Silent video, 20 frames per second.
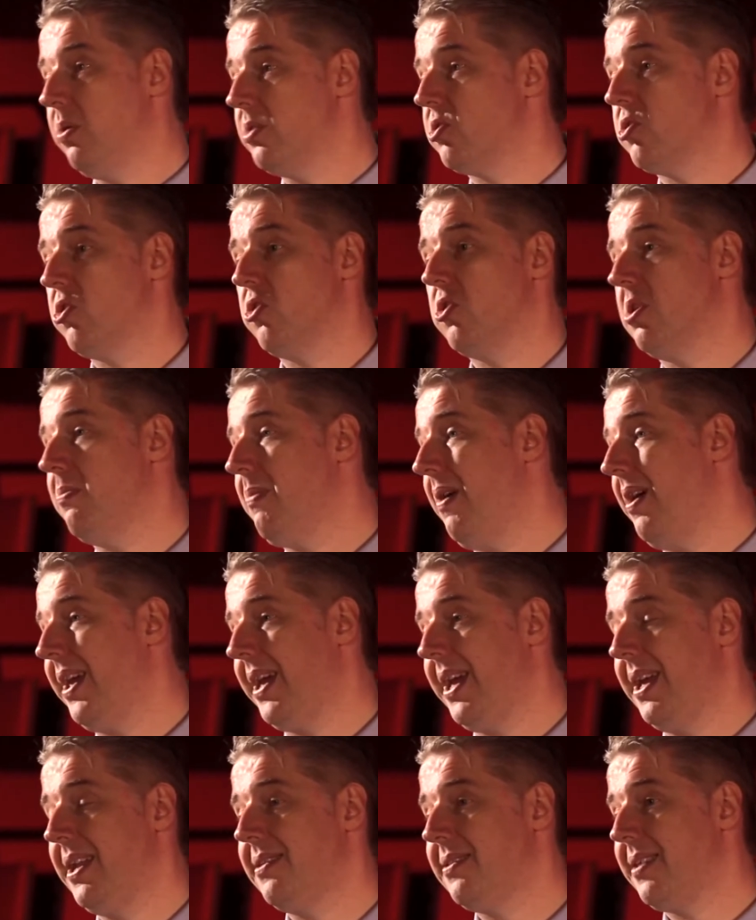a certain amount, I
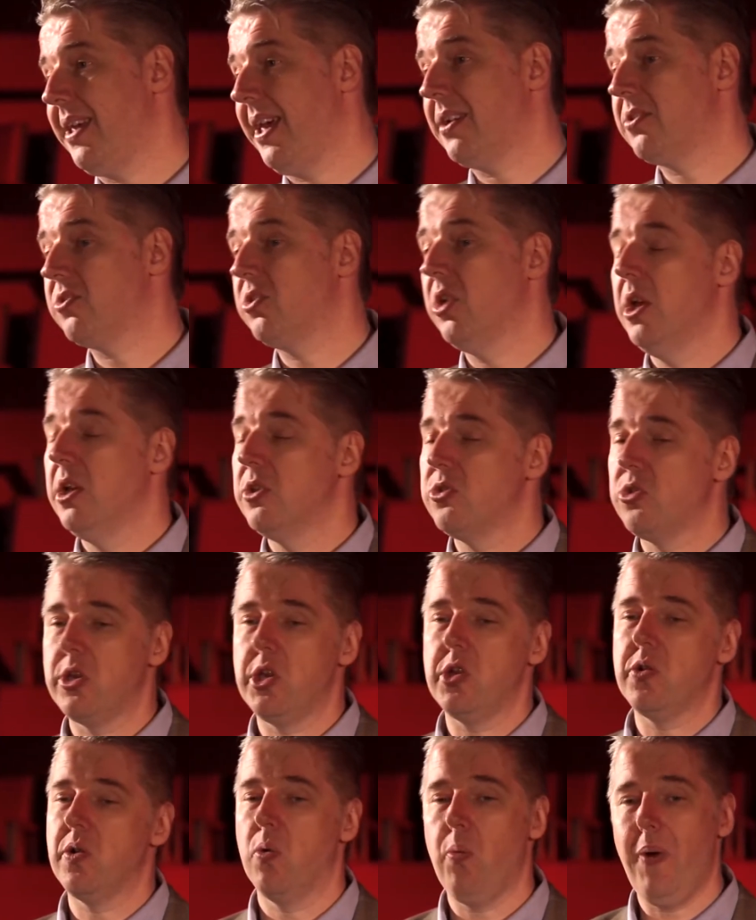get a text. So
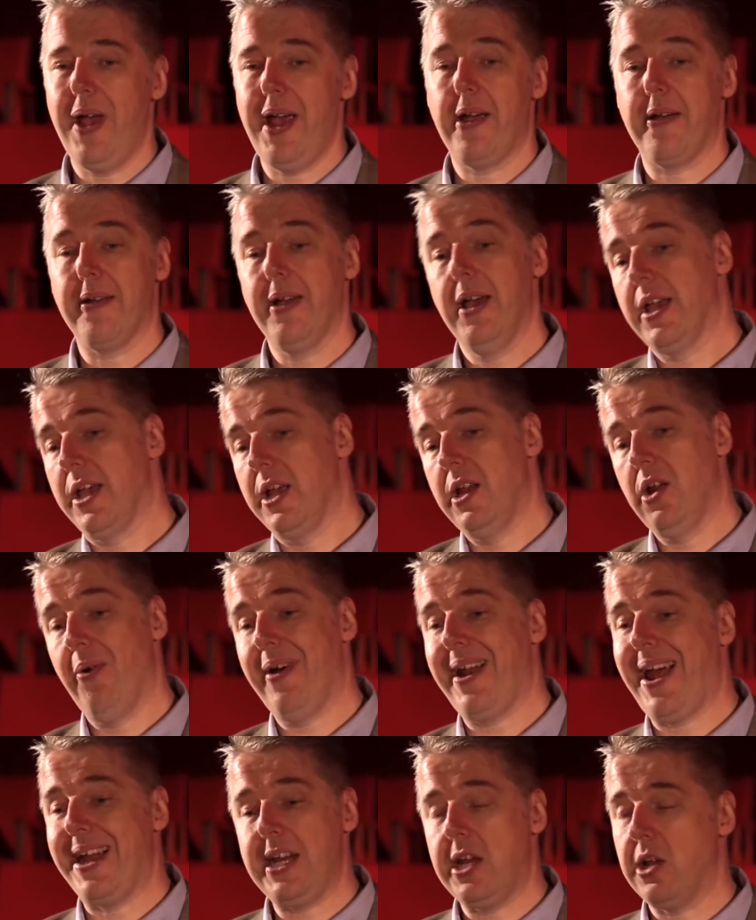you're aware,
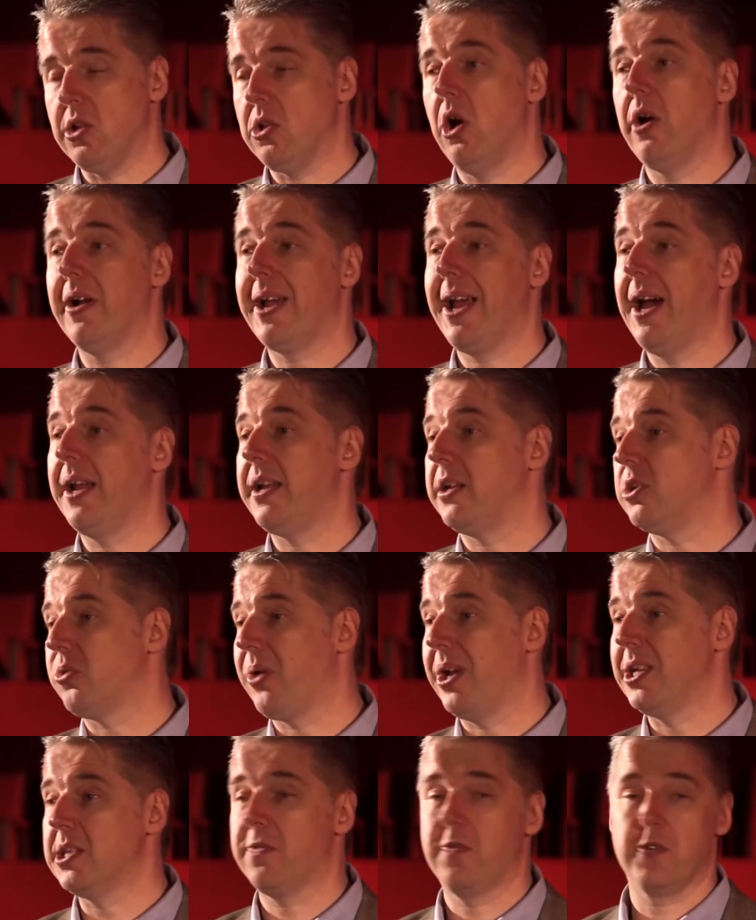I need to log on and
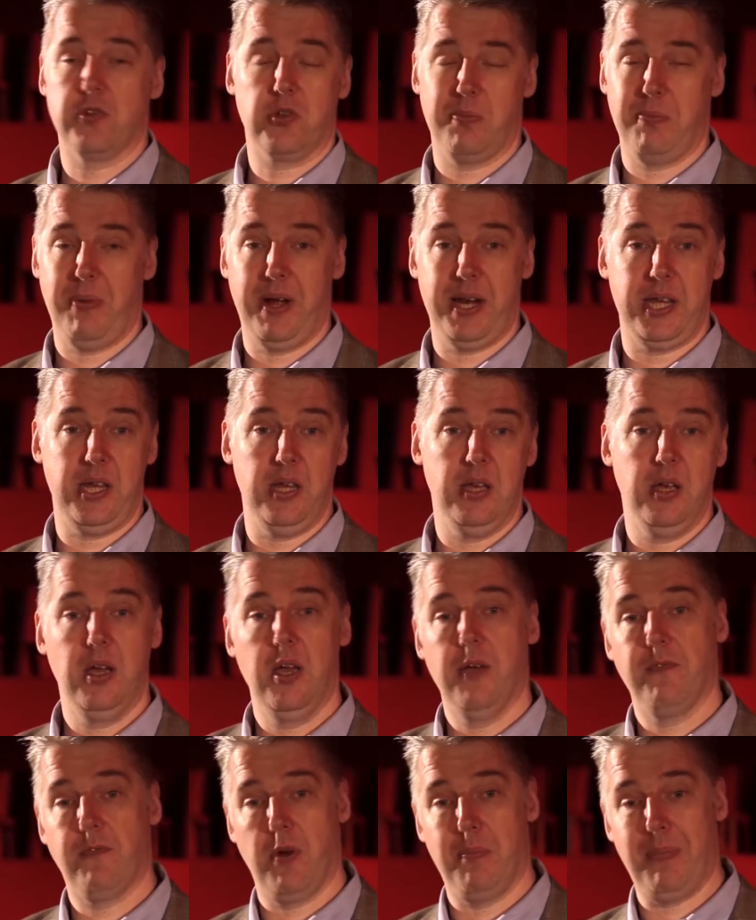transfer this money
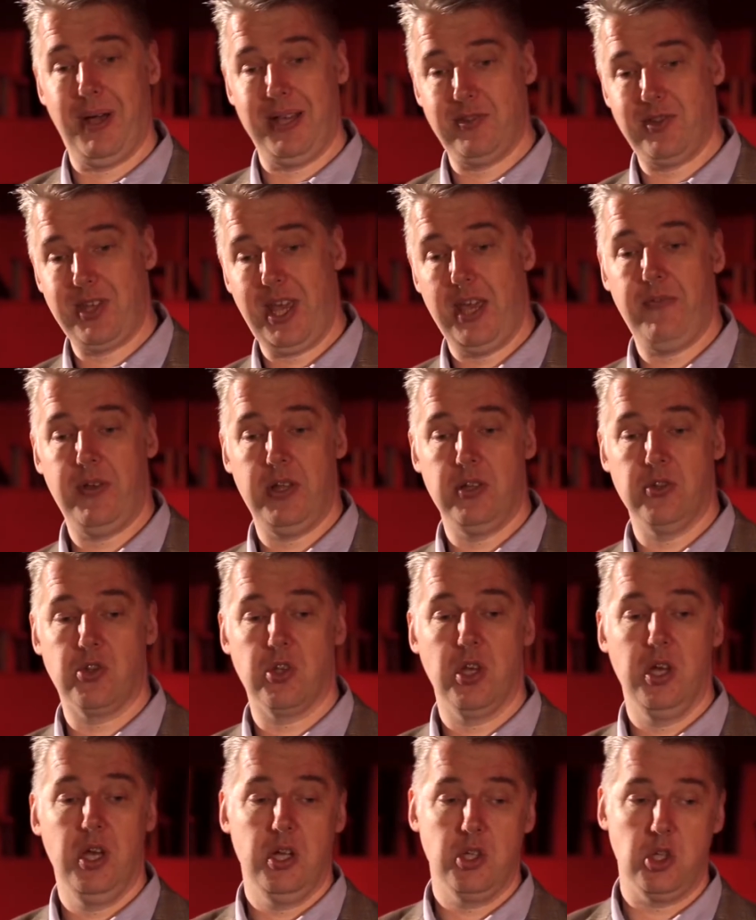from my savings
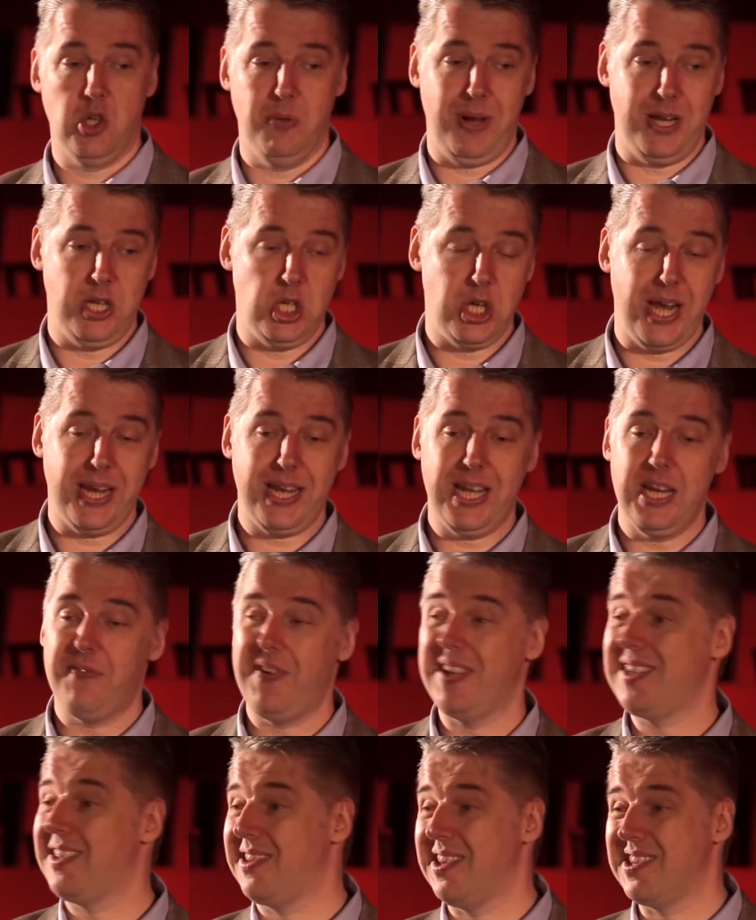to my checking. If
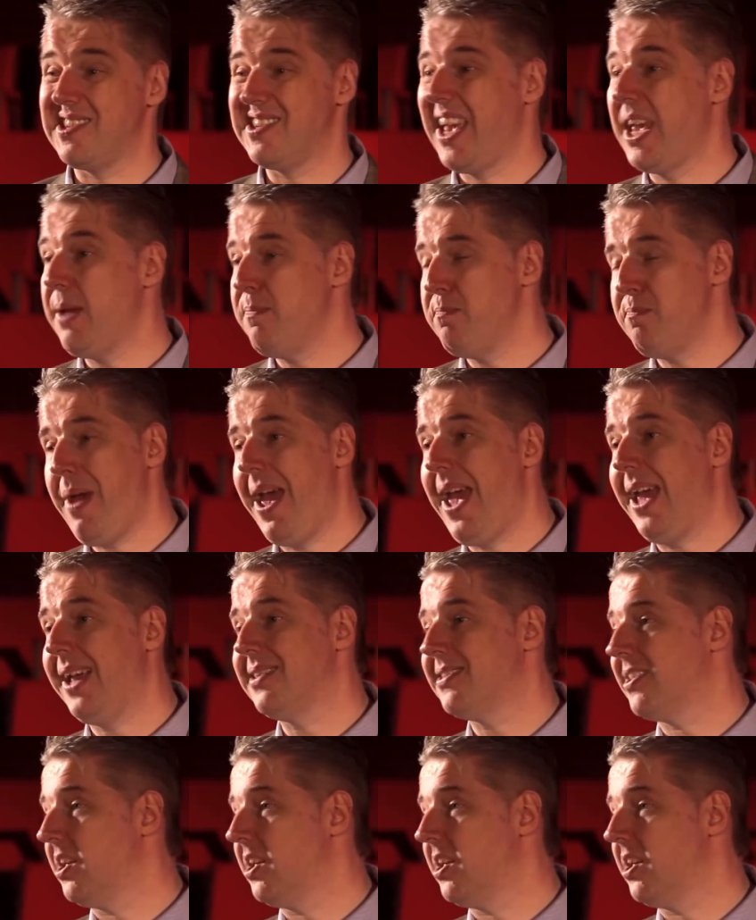it's at the same bank, it's